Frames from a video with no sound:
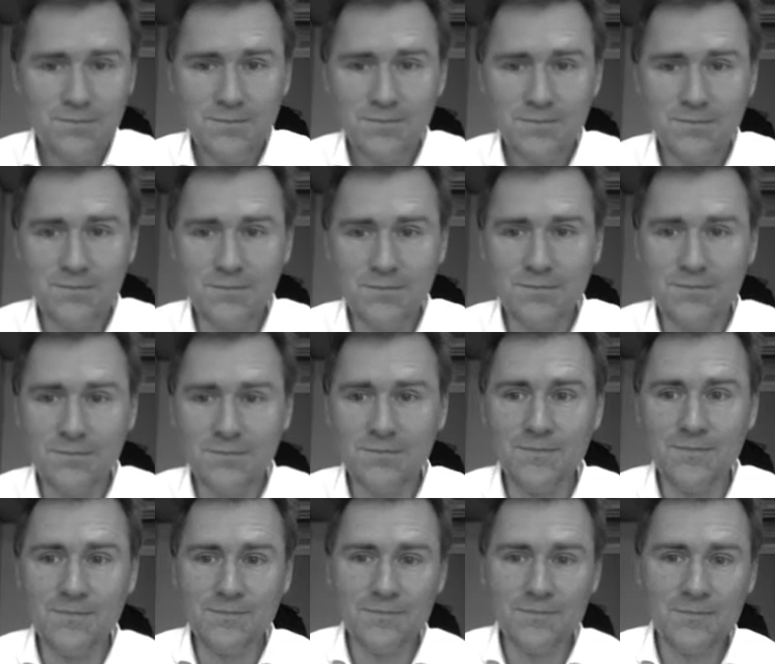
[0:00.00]

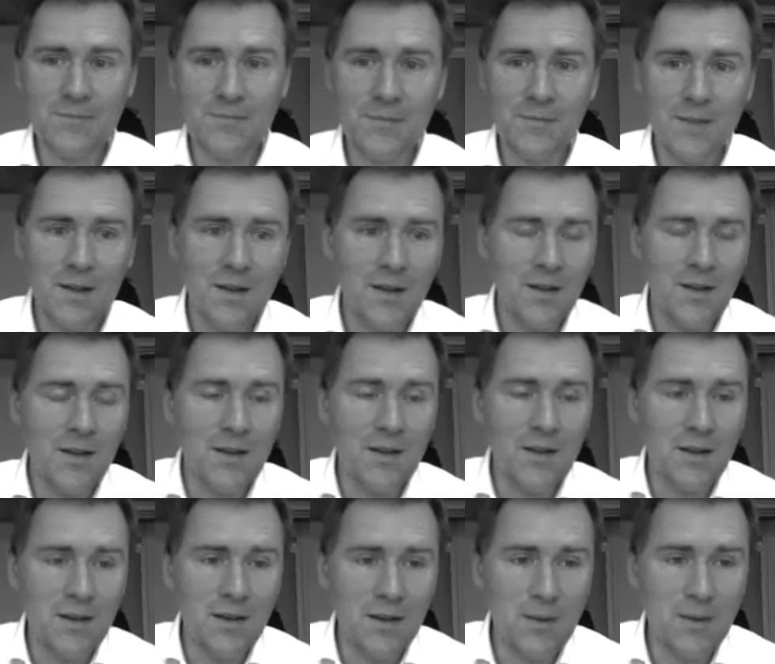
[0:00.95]

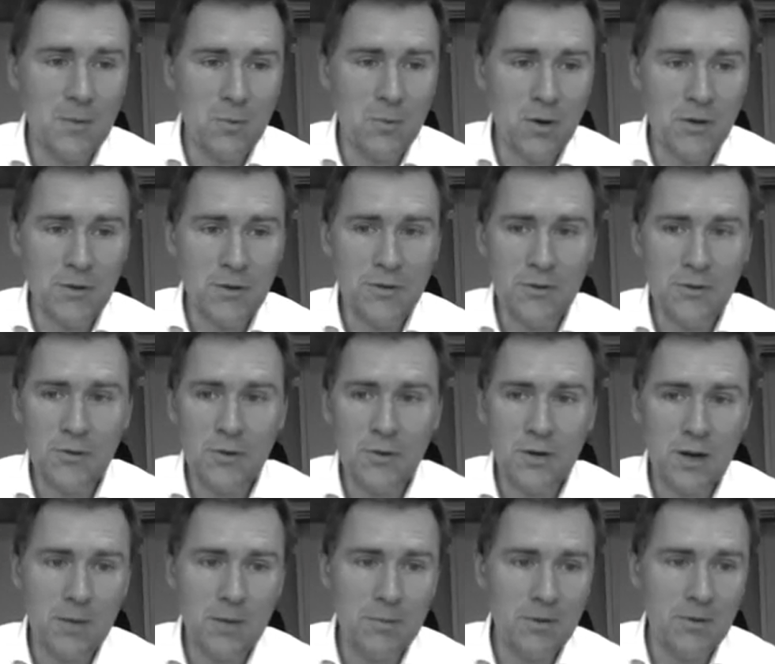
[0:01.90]
Let me walk you through
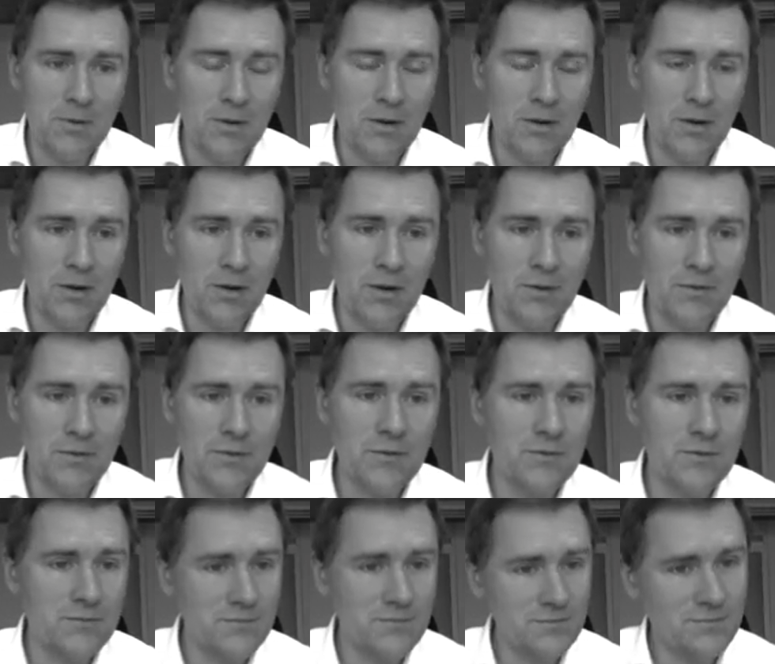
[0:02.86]
a couple
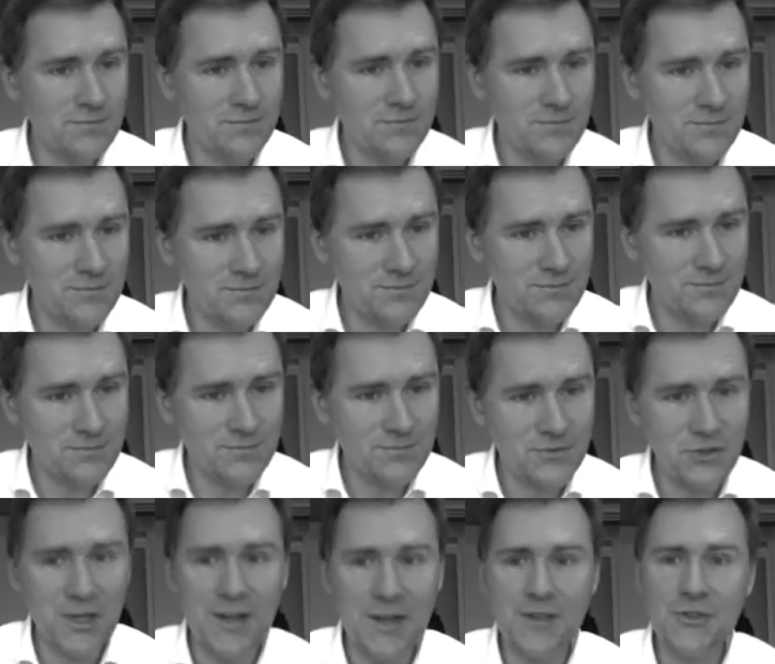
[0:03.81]
of
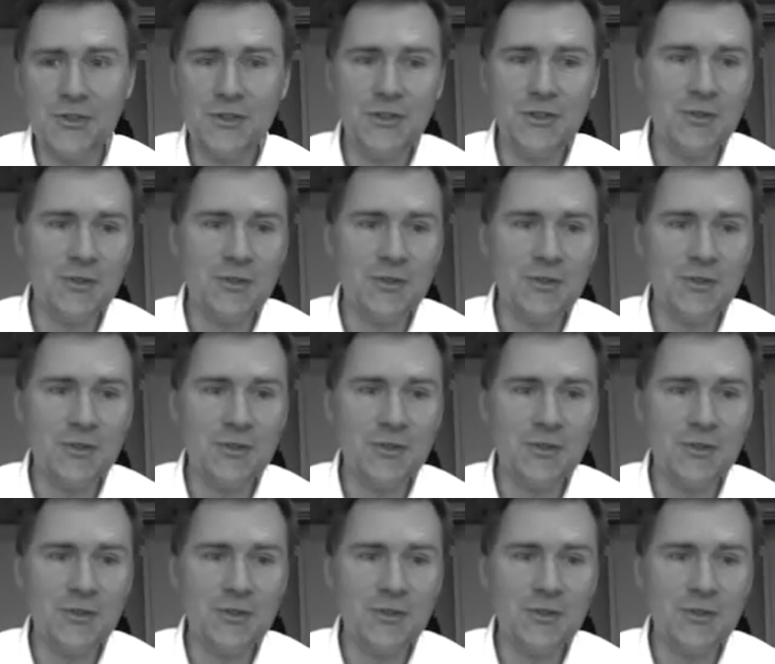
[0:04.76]
change